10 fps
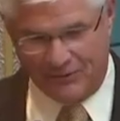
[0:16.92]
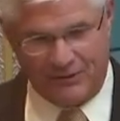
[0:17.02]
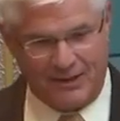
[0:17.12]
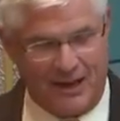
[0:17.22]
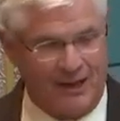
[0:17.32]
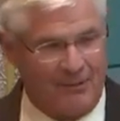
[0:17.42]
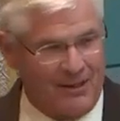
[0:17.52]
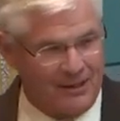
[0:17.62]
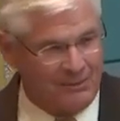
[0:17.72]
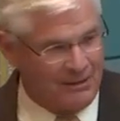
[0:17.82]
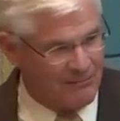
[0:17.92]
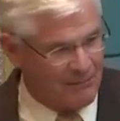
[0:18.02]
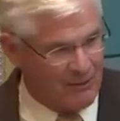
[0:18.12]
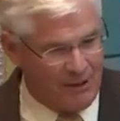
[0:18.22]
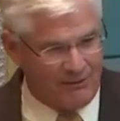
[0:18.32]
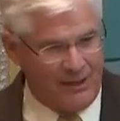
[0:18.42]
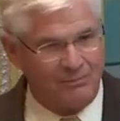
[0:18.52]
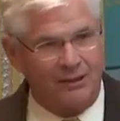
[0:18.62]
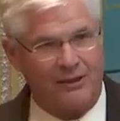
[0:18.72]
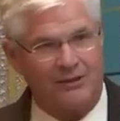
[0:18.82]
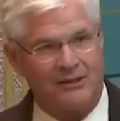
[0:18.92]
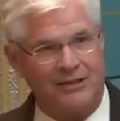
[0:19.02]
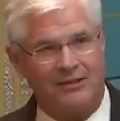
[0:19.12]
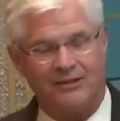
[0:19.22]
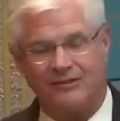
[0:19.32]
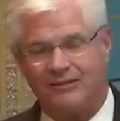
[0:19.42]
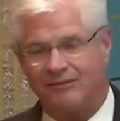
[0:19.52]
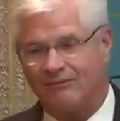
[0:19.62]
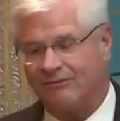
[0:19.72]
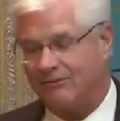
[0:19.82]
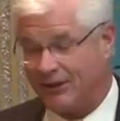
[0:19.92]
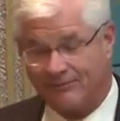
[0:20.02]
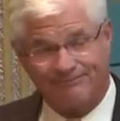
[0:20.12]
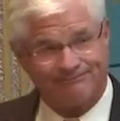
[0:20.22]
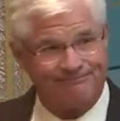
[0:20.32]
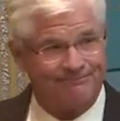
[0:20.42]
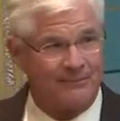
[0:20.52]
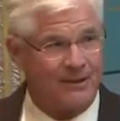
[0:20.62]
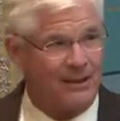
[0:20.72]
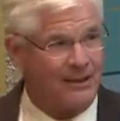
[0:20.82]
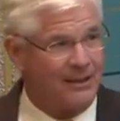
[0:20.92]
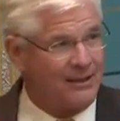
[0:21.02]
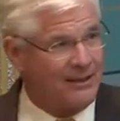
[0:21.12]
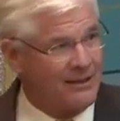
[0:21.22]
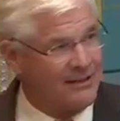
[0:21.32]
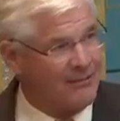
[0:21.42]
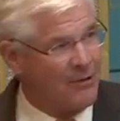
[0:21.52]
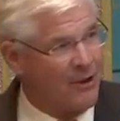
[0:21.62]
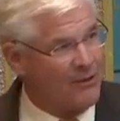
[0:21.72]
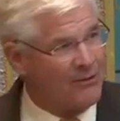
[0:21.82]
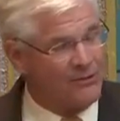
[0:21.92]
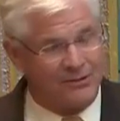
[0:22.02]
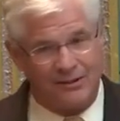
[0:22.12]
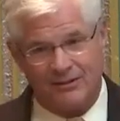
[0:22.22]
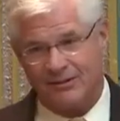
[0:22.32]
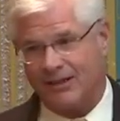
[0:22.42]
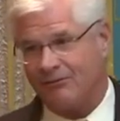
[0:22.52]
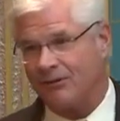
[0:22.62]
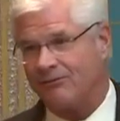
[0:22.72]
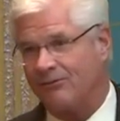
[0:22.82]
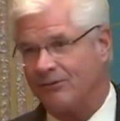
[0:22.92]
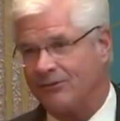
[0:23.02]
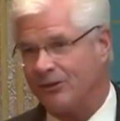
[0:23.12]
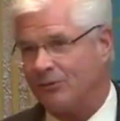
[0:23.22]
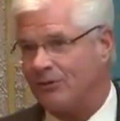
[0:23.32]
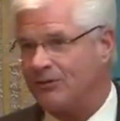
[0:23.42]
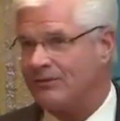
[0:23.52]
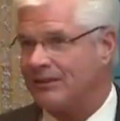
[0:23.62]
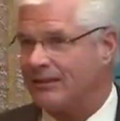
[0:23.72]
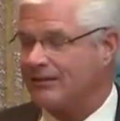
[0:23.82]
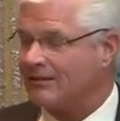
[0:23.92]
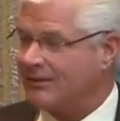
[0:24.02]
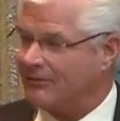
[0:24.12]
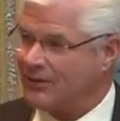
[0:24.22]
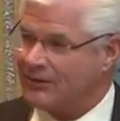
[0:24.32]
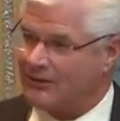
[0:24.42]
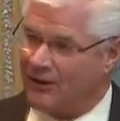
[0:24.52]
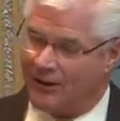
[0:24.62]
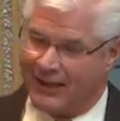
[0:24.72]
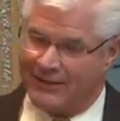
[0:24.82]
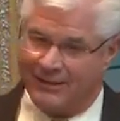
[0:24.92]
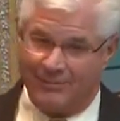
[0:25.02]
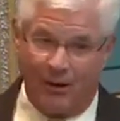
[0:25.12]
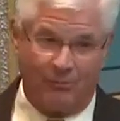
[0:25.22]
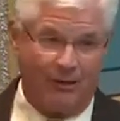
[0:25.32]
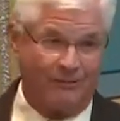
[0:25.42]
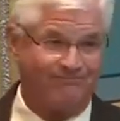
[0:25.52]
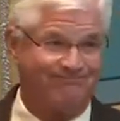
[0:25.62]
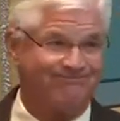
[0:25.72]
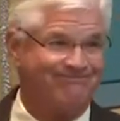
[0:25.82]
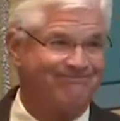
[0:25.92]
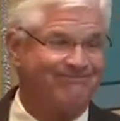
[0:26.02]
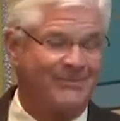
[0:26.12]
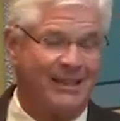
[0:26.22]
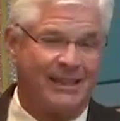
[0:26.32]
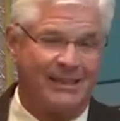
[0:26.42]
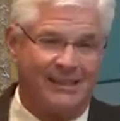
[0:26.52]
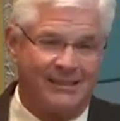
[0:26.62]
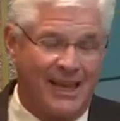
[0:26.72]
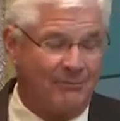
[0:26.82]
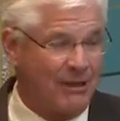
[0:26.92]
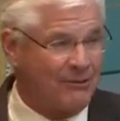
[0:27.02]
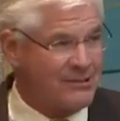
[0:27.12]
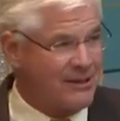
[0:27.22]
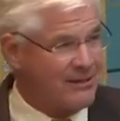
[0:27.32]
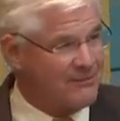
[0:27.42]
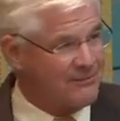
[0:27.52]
time that my wife and I spent 13 years in Flint. All of those years I worked for General Motors at a division called AC Spark Plug. At the time I was there,